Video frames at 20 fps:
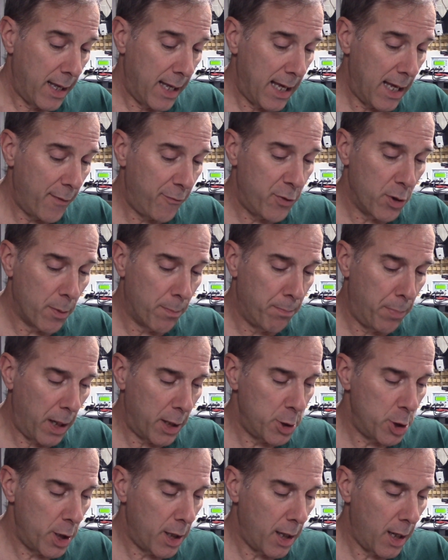If your
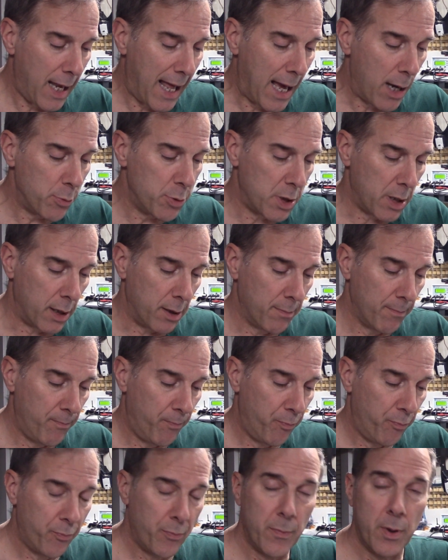budget allows it,
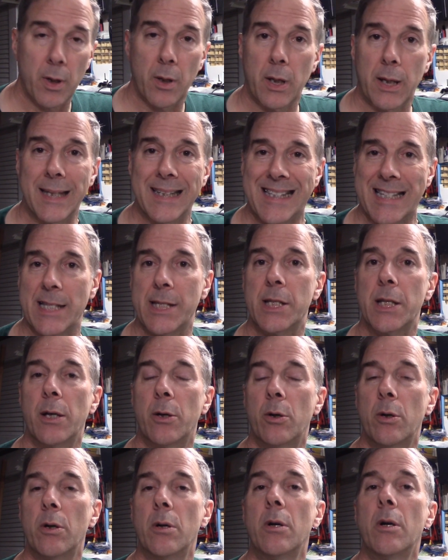
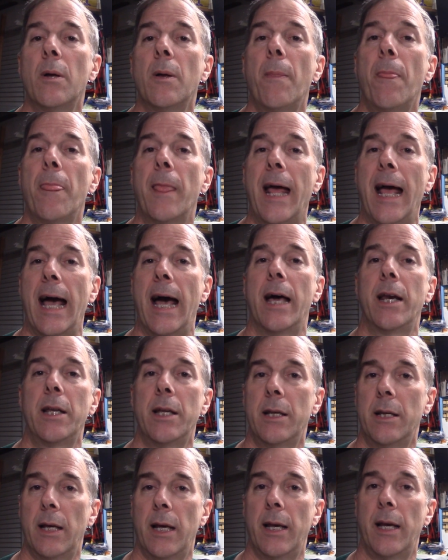consider
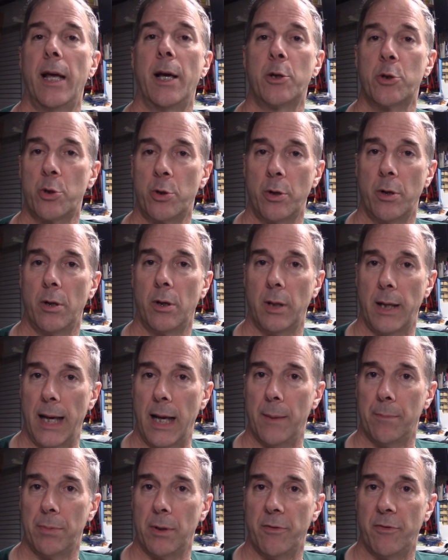adding an external
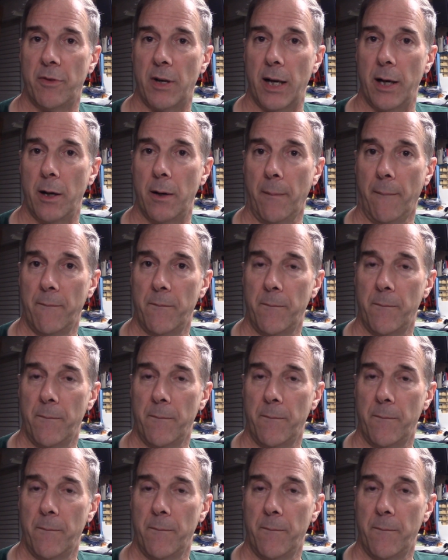amplifier,